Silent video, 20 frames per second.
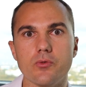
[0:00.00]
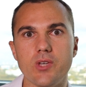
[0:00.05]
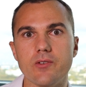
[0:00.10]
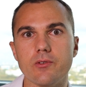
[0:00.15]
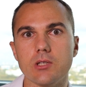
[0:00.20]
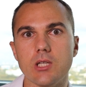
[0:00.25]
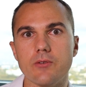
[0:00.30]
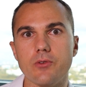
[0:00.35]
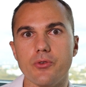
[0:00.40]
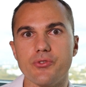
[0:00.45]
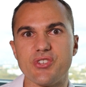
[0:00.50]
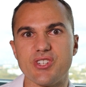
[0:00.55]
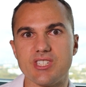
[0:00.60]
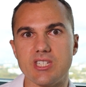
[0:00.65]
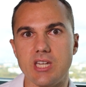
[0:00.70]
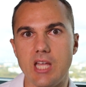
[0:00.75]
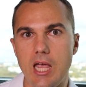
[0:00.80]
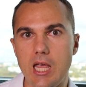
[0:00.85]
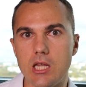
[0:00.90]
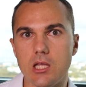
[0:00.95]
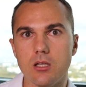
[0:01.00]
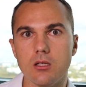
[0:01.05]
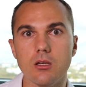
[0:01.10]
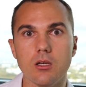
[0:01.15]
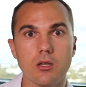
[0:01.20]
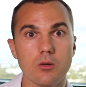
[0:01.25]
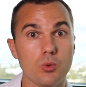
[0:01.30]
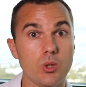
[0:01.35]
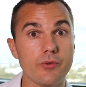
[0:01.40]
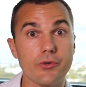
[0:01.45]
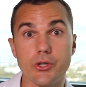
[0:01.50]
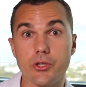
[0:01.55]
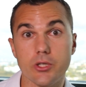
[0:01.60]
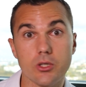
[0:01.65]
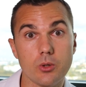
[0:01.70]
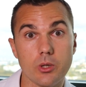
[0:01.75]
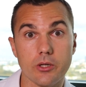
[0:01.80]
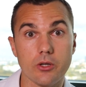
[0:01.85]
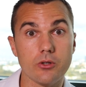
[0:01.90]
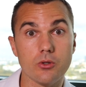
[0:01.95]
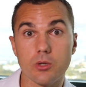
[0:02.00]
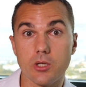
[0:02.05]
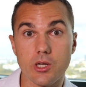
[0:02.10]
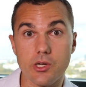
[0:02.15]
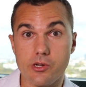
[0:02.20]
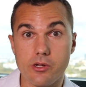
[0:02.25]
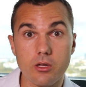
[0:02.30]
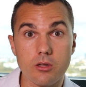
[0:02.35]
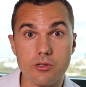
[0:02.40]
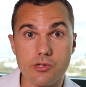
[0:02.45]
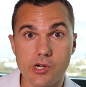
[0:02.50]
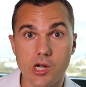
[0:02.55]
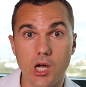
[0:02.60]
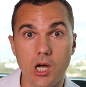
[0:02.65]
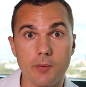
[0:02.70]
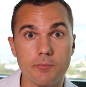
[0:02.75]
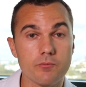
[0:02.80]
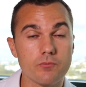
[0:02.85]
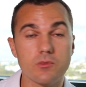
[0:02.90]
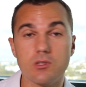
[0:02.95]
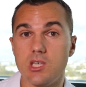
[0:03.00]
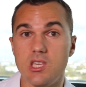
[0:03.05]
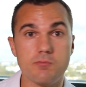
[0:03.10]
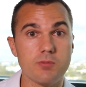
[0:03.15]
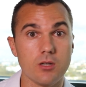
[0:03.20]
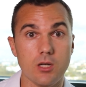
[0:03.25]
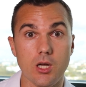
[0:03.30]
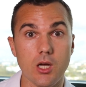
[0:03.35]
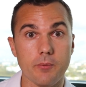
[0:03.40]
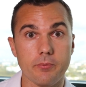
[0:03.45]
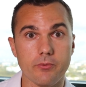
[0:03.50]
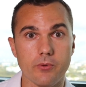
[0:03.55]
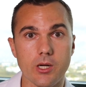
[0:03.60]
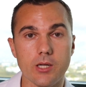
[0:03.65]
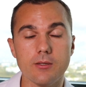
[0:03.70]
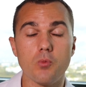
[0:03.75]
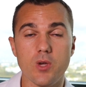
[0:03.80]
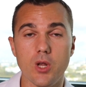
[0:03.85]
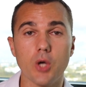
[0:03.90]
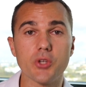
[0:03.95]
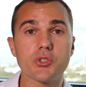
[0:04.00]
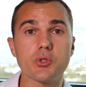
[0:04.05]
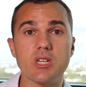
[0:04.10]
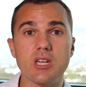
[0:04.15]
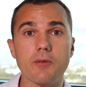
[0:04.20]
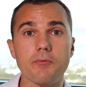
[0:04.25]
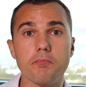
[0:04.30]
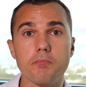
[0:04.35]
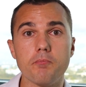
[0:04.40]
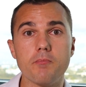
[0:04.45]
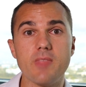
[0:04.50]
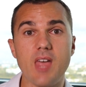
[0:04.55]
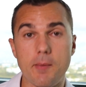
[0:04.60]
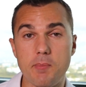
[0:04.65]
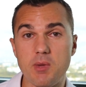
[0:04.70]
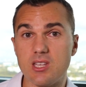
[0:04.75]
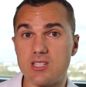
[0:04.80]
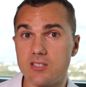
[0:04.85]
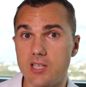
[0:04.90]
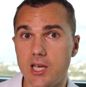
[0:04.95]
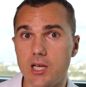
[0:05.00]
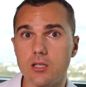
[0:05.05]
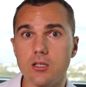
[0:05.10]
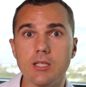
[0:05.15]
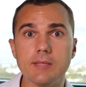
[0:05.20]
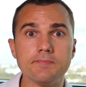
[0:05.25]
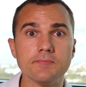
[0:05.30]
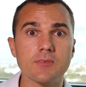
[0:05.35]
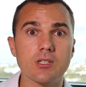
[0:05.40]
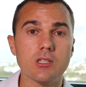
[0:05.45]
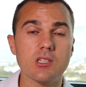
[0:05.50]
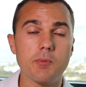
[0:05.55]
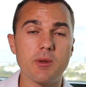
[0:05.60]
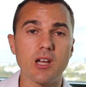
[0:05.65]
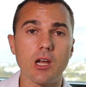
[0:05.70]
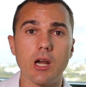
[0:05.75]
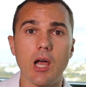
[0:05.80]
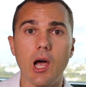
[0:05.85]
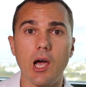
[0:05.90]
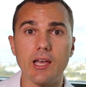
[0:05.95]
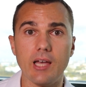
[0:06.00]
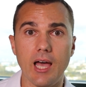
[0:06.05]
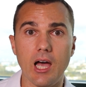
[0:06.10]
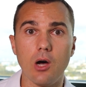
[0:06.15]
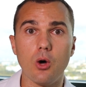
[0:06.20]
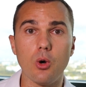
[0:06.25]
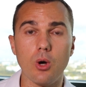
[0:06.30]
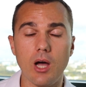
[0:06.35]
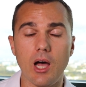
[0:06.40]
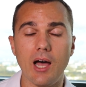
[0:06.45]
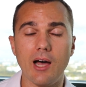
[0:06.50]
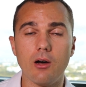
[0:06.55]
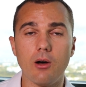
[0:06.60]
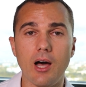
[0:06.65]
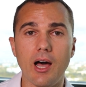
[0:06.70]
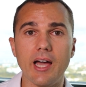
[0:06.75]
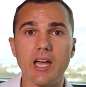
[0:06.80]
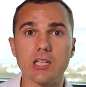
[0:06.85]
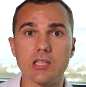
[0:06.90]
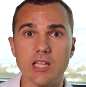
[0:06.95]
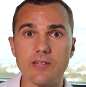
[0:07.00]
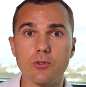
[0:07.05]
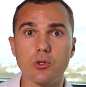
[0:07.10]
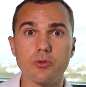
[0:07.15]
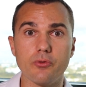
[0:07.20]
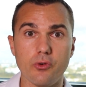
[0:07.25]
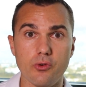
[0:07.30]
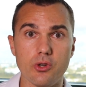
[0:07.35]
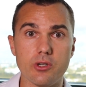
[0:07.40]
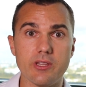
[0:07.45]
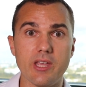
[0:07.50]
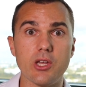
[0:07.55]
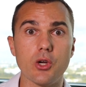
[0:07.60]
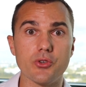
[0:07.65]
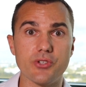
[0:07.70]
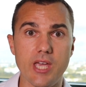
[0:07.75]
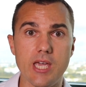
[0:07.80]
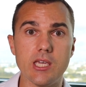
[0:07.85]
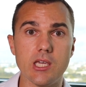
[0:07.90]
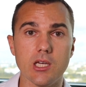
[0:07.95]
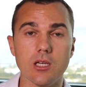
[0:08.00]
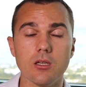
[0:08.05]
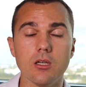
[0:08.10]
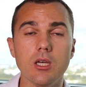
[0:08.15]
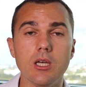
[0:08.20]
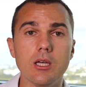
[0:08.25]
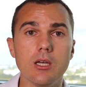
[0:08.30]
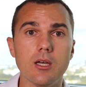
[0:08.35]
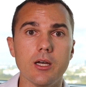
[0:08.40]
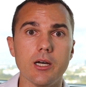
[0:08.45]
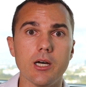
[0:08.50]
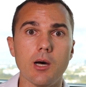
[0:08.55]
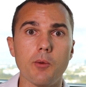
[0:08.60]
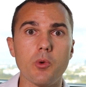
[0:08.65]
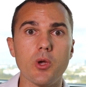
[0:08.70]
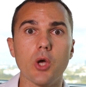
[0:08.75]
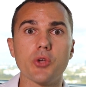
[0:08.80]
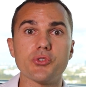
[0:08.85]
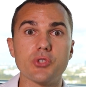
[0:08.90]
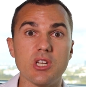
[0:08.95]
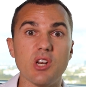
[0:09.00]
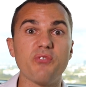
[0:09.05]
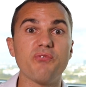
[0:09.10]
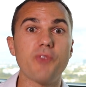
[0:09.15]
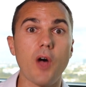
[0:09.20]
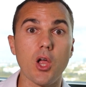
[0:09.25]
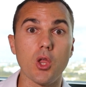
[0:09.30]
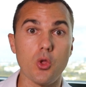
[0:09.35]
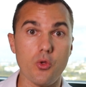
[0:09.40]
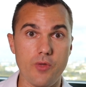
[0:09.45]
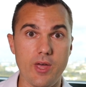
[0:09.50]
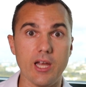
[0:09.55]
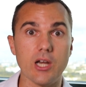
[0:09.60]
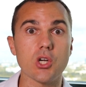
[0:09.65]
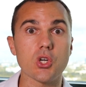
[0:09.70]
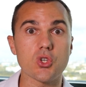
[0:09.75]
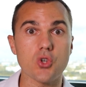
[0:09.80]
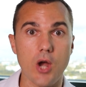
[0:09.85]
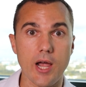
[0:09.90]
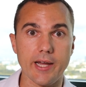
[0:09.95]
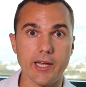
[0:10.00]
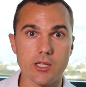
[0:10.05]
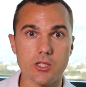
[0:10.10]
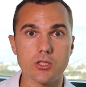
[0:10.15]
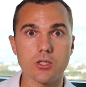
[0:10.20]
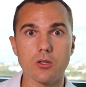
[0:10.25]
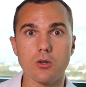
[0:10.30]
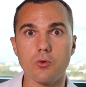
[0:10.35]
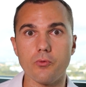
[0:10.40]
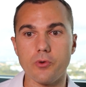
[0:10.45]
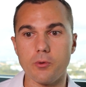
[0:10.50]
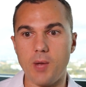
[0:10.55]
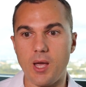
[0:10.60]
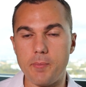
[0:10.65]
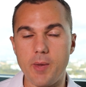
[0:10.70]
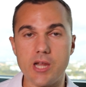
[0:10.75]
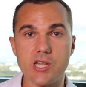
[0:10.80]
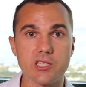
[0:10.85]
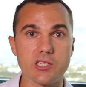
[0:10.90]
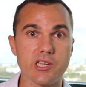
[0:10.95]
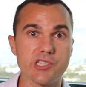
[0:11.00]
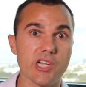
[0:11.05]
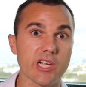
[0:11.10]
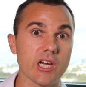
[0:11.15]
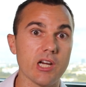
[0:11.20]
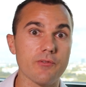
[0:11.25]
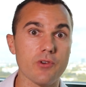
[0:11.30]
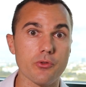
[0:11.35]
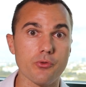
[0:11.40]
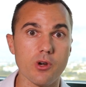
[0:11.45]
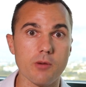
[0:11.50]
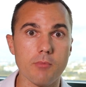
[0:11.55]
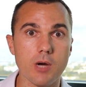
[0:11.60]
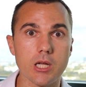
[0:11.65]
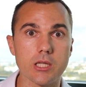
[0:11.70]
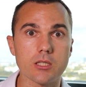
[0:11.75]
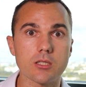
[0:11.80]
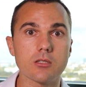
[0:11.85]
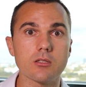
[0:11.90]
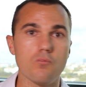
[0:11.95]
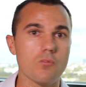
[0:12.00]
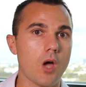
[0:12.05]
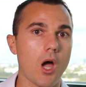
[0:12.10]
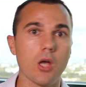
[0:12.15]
you have a level of 60 to 80, whatever you're doing, you're doing a good job, keep it up, right? We also need to, that being said, depending on how, how, how high a level you're, that you're taking, uh, we also need to follow that and track it. So for my patients, I check it every three months.